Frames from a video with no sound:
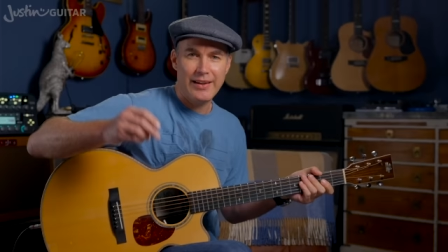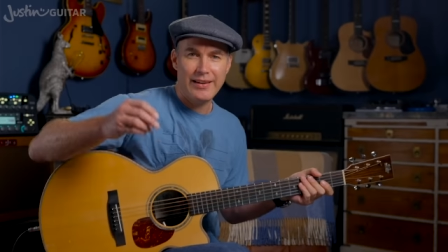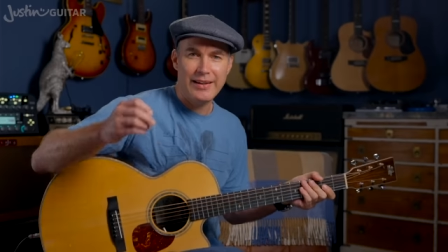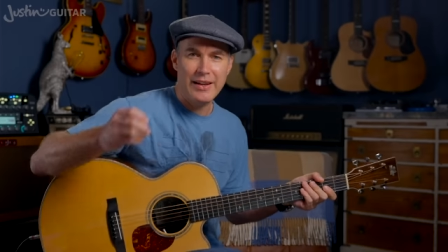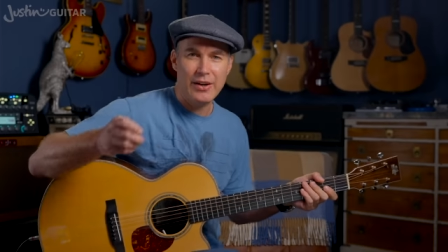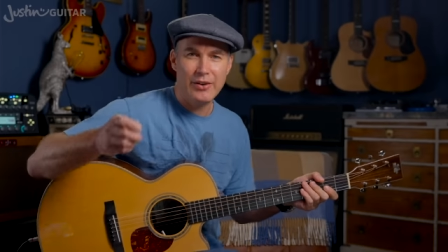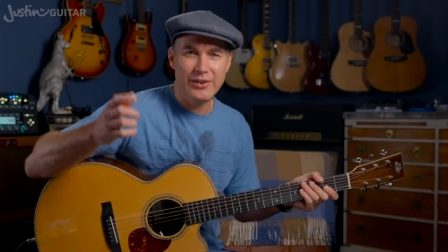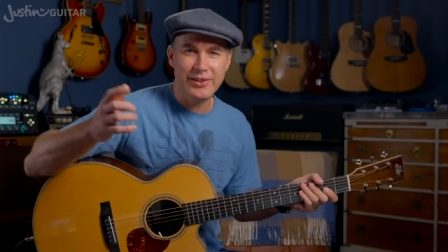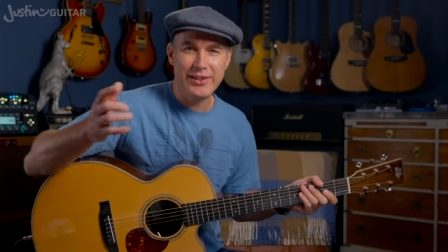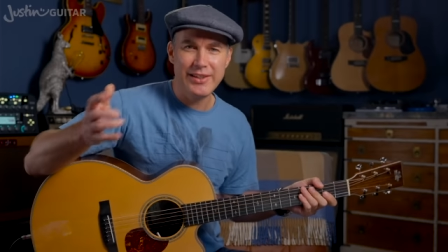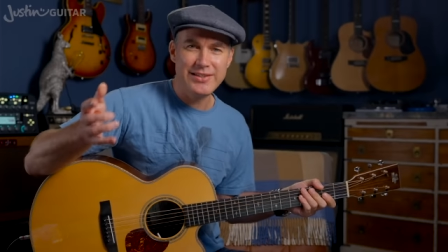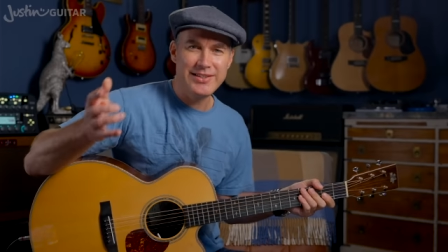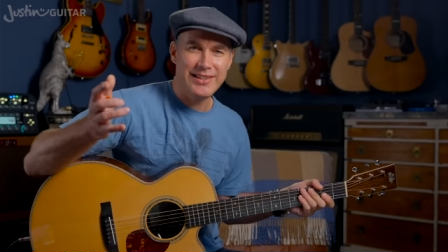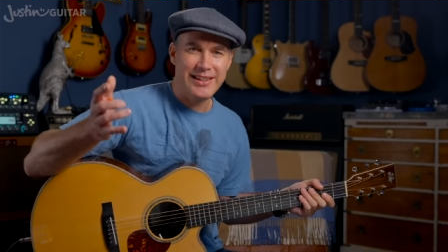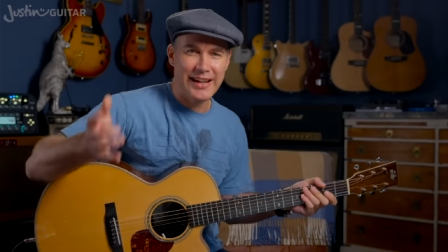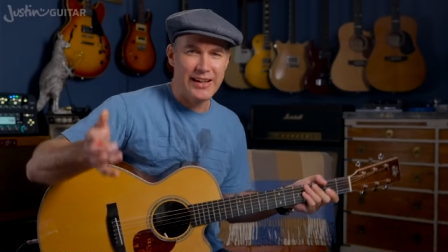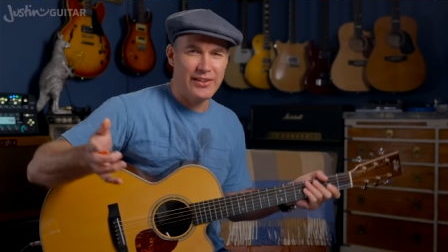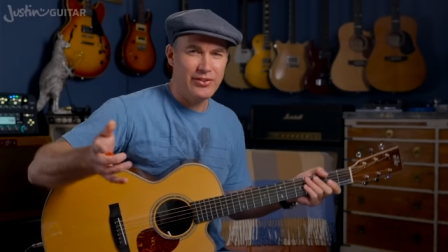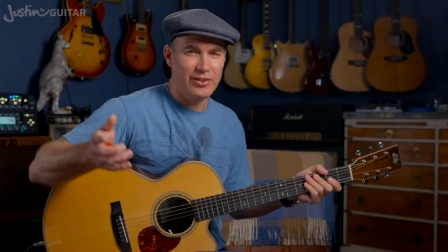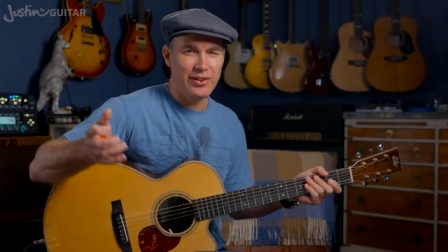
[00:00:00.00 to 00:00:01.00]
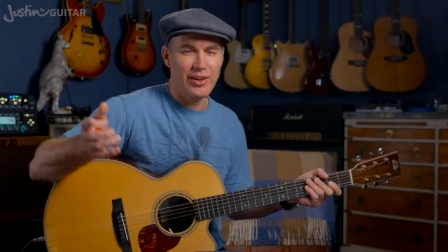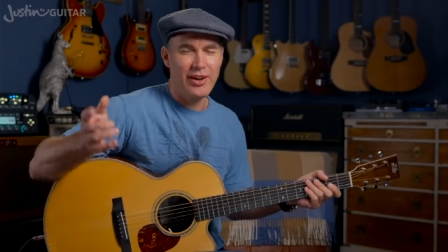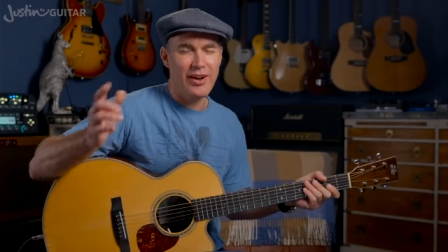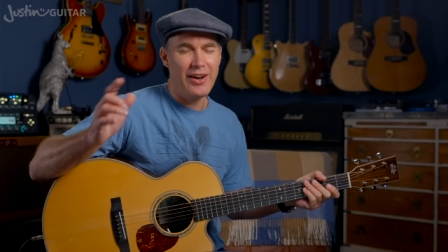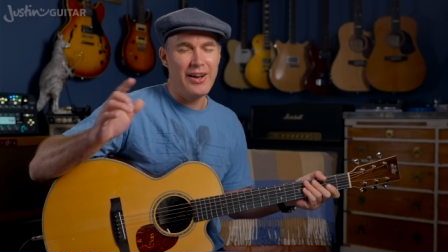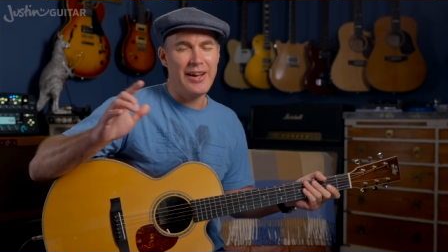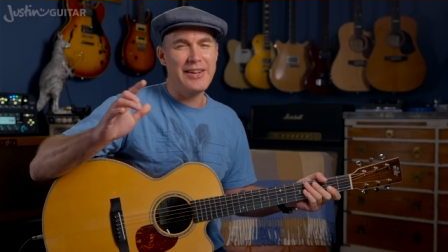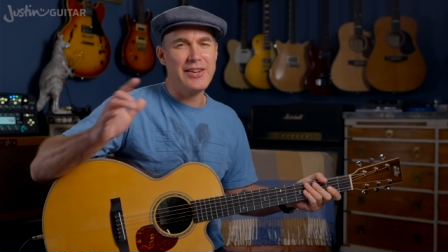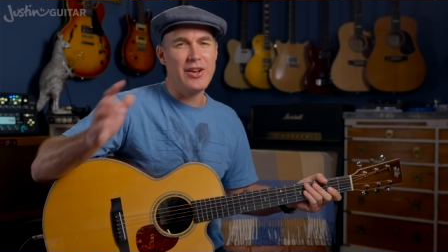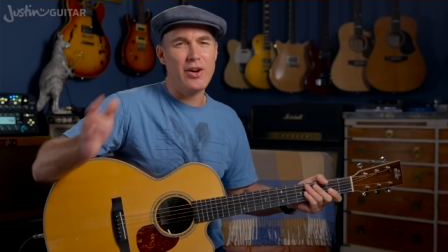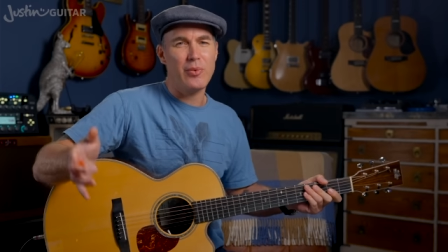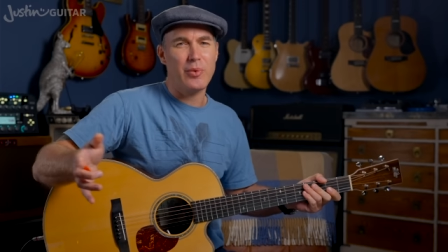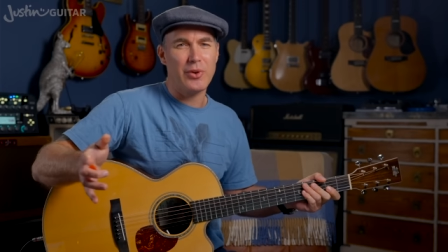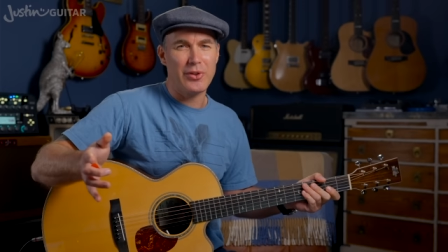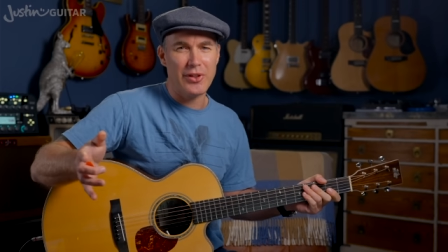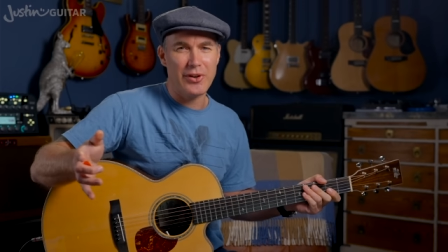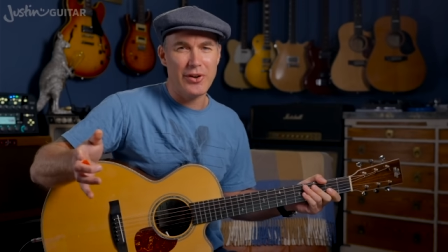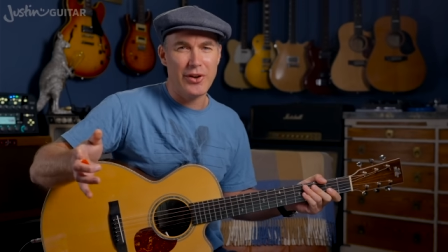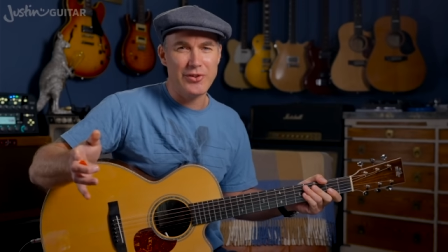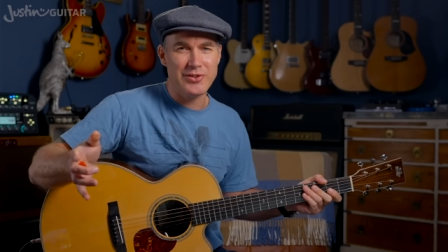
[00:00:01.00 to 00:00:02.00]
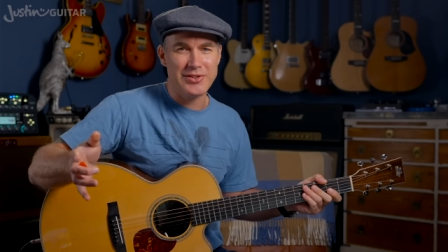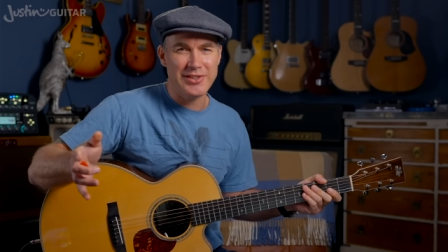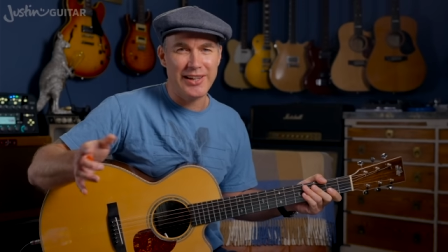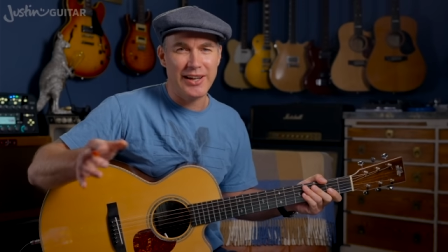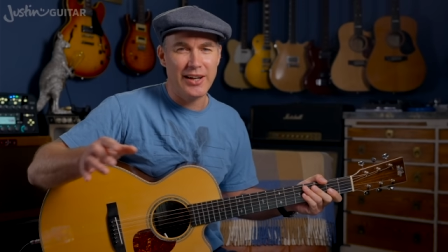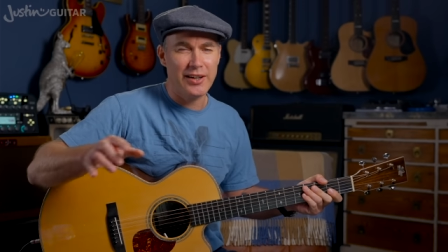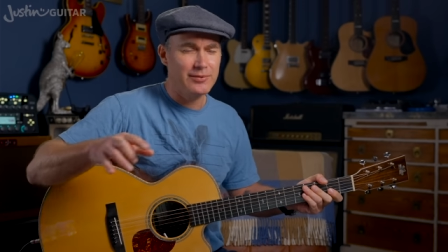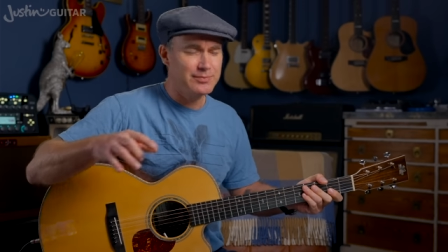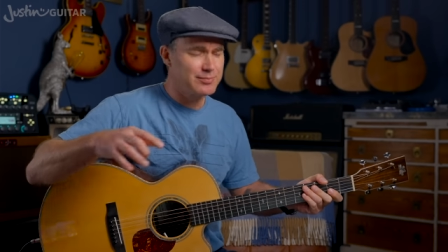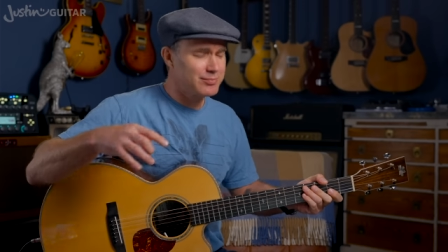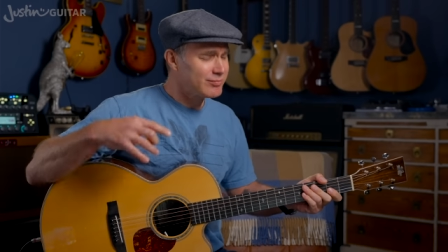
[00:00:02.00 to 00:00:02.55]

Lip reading: Now, in this case, I know what the notes are,